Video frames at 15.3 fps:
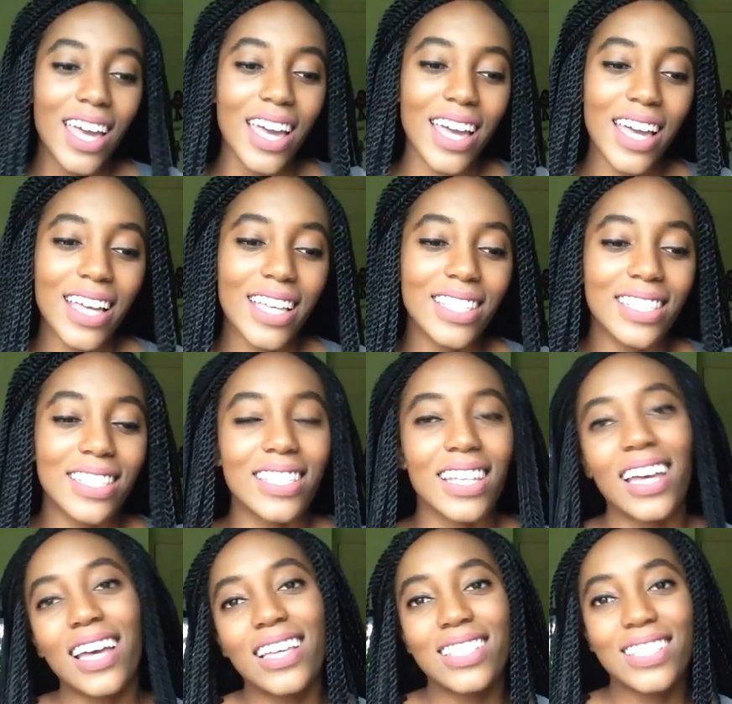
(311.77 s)
his
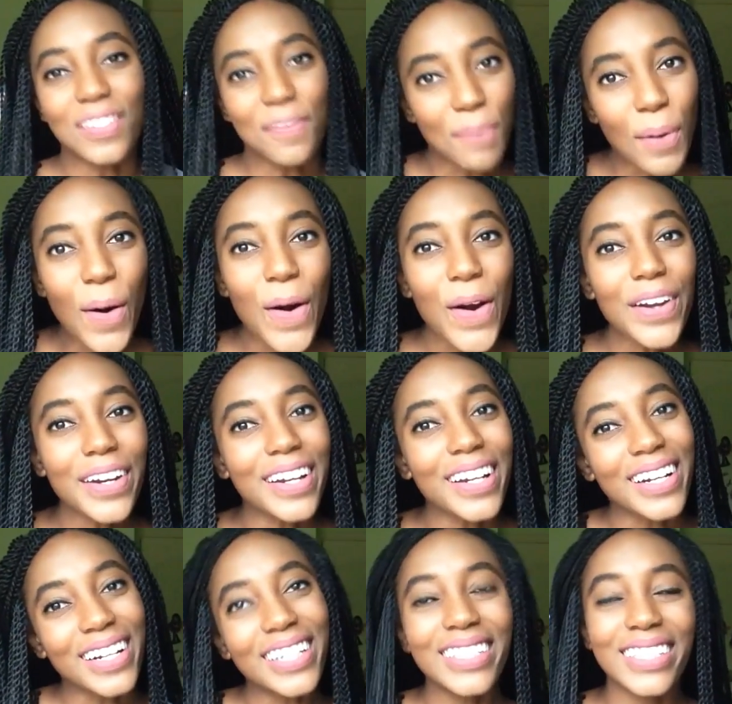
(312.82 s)

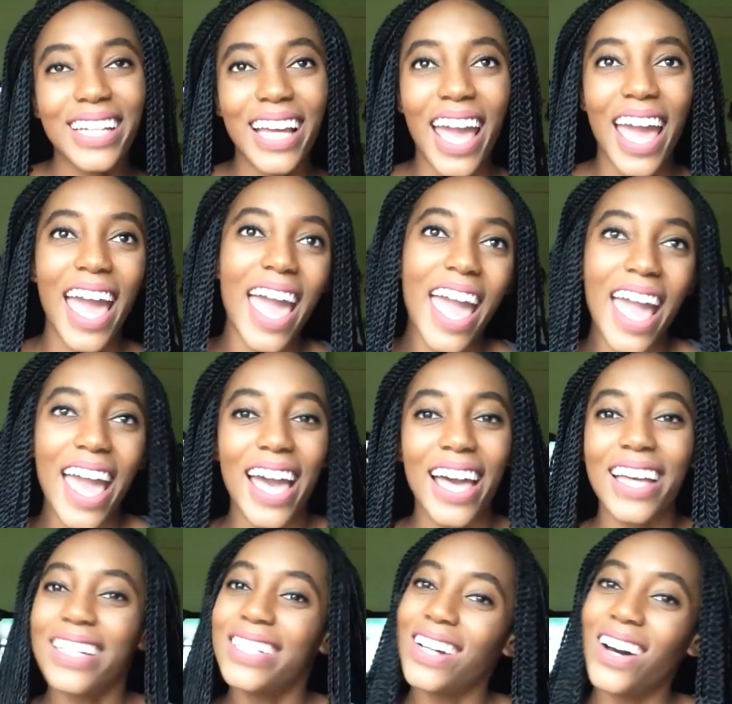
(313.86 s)
supporter
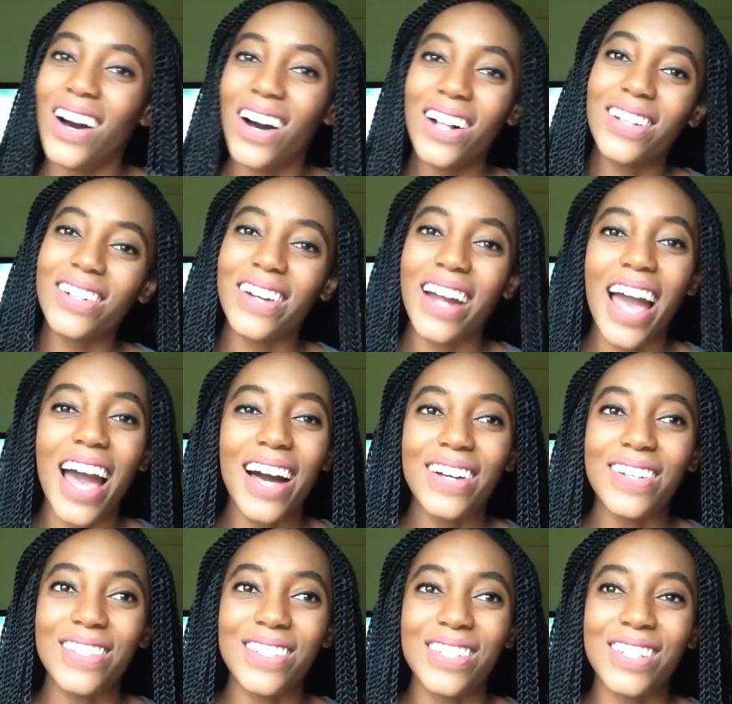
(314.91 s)
and
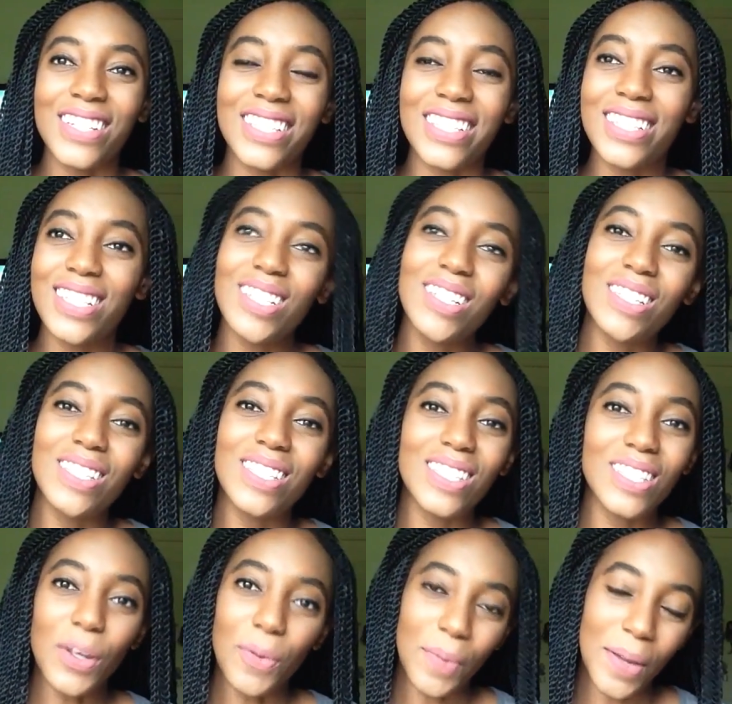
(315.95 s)
all-around just
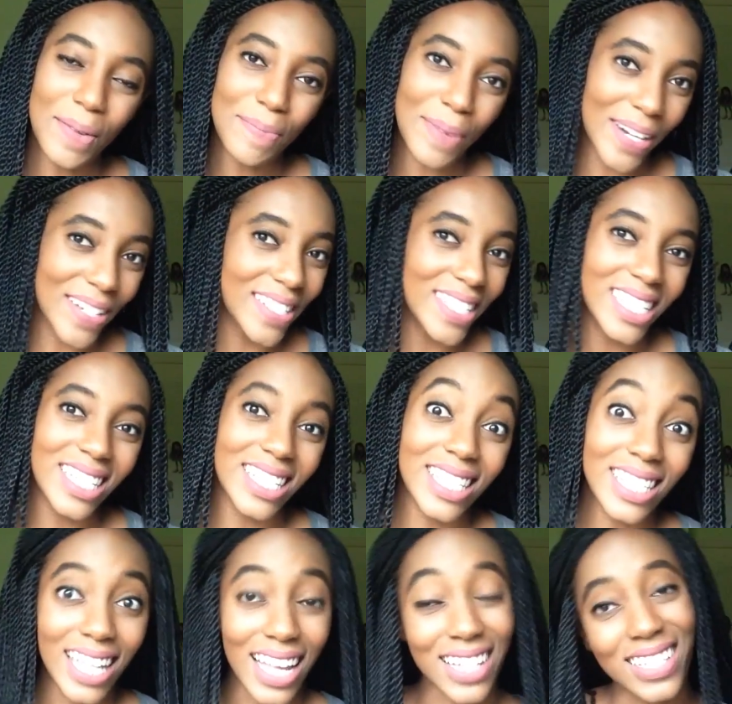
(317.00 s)
stupid person
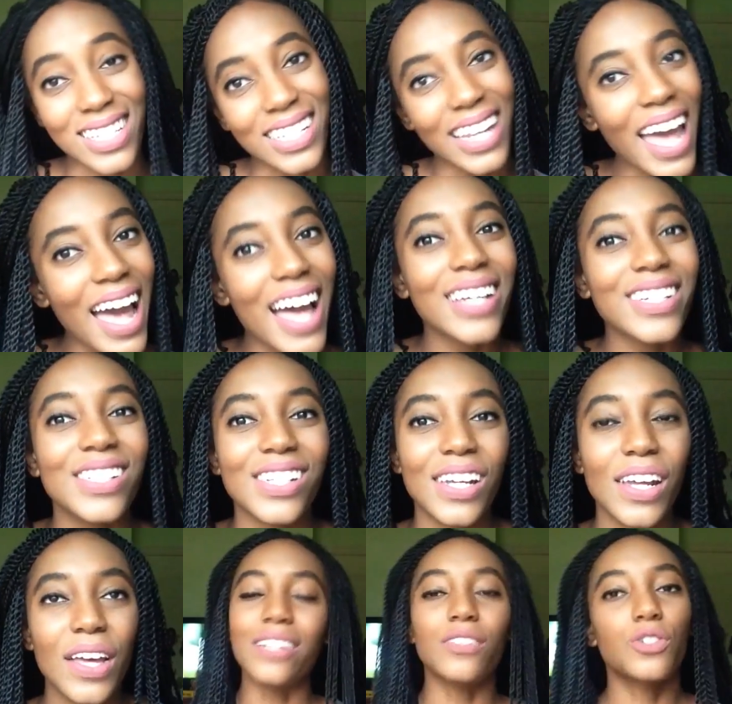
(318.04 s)
Stacey Dash
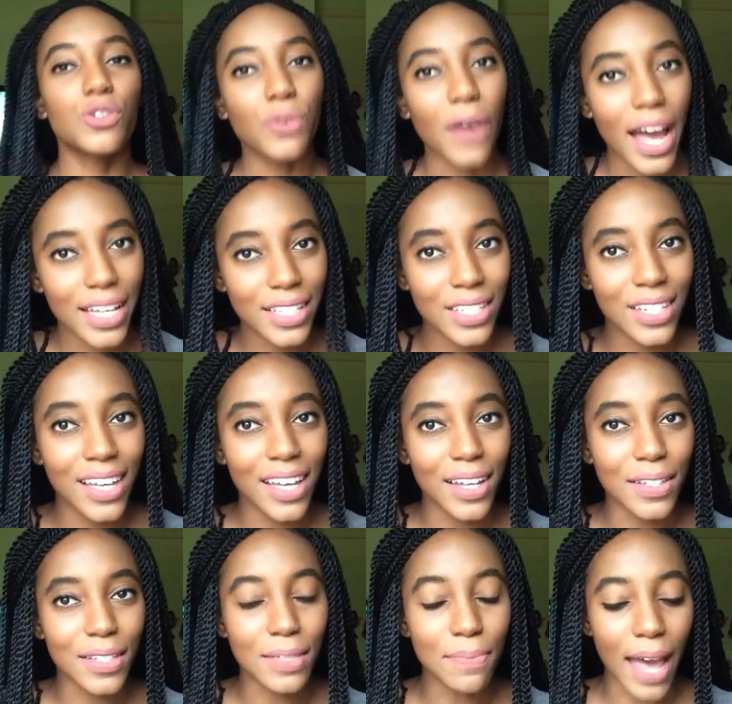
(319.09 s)
tried
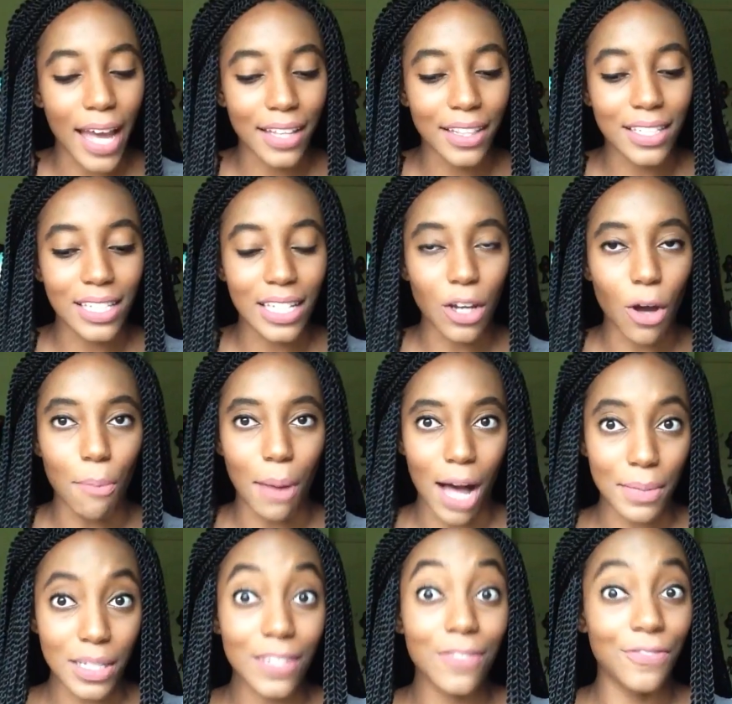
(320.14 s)
to smack this in
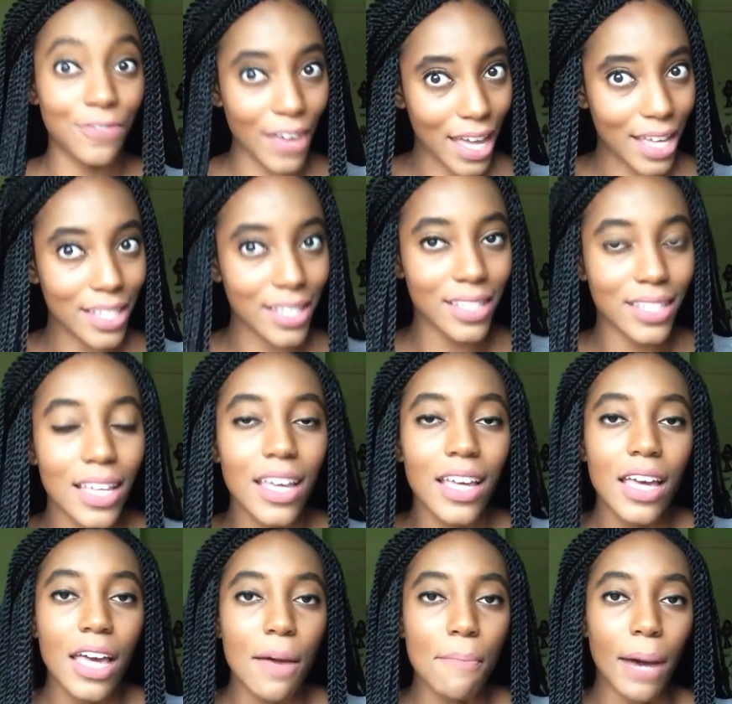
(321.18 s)
Obama's face
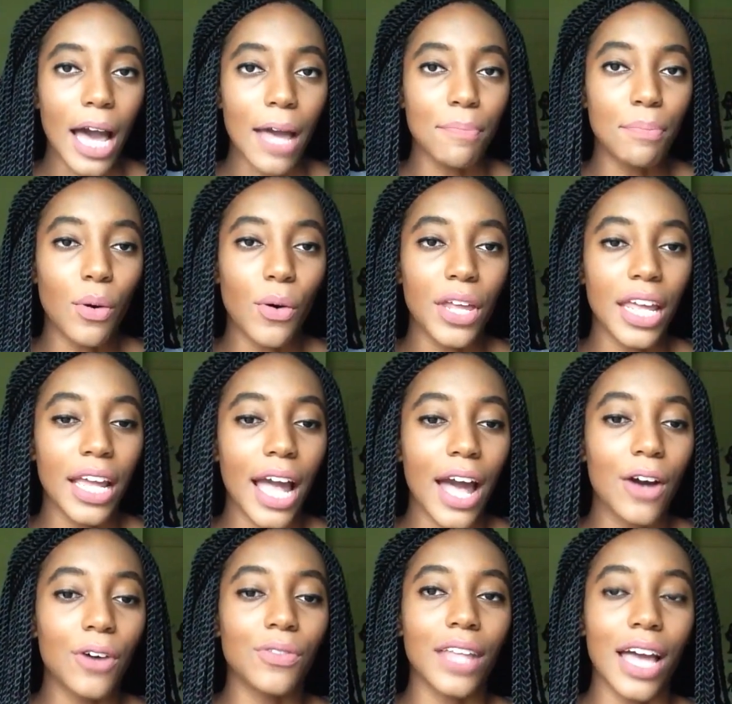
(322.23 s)
by pointing
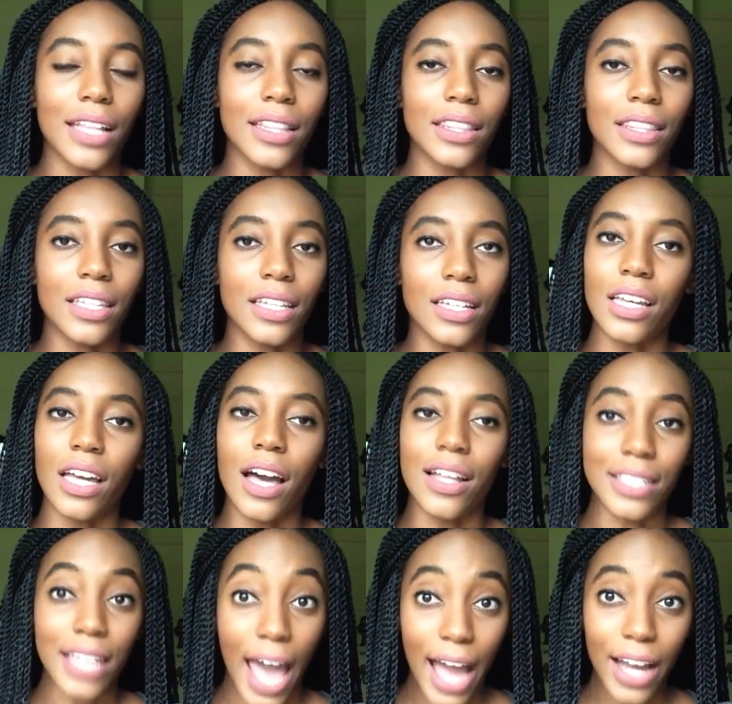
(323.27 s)
out that the
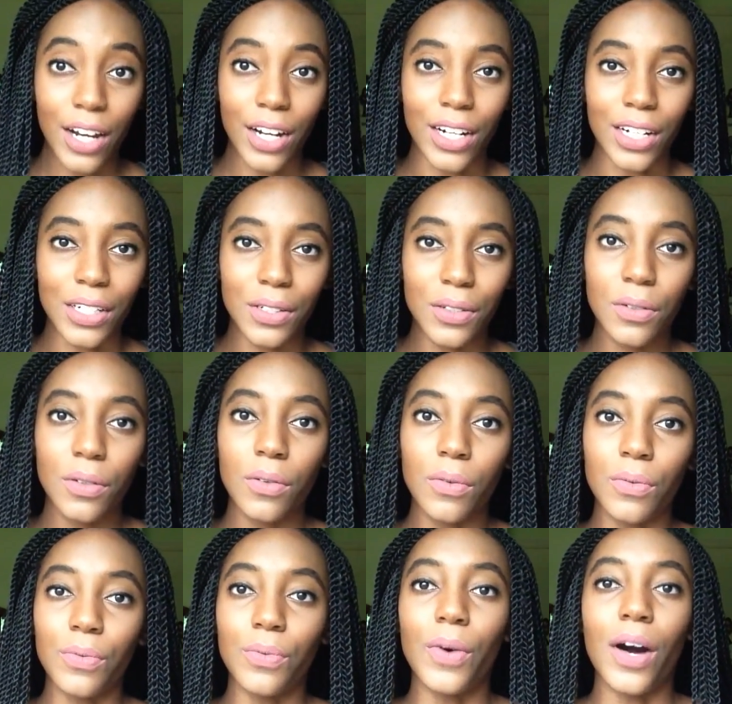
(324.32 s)
attacker
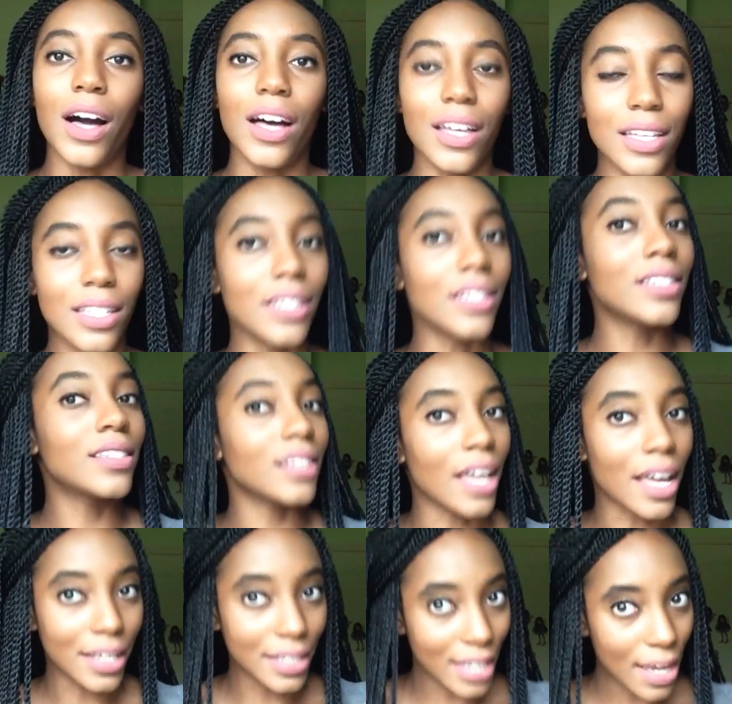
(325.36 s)
was
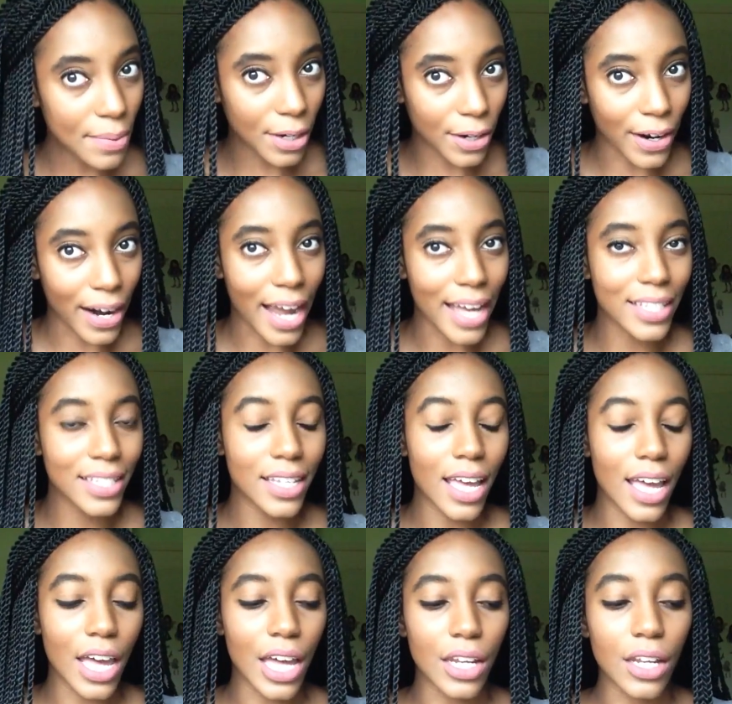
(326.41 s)
a Democrat
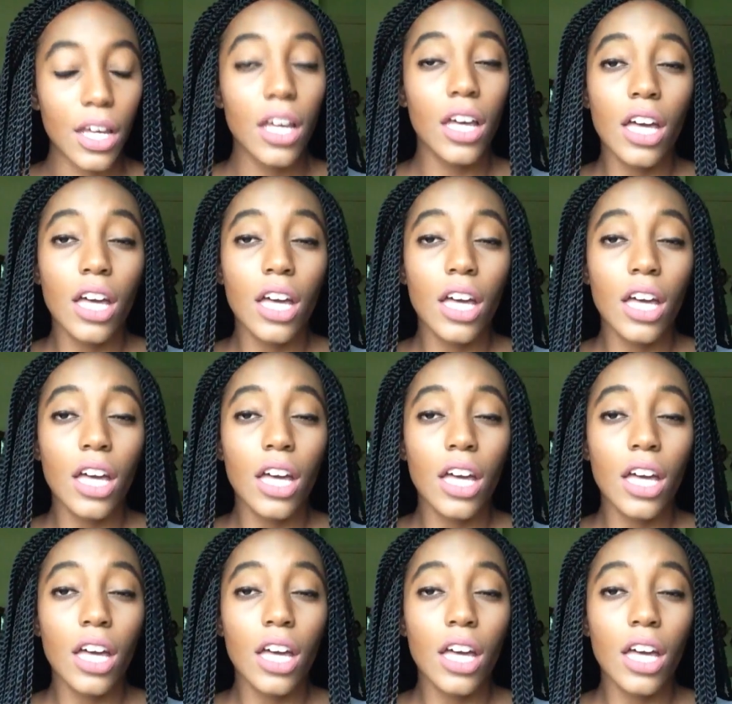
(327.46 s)
and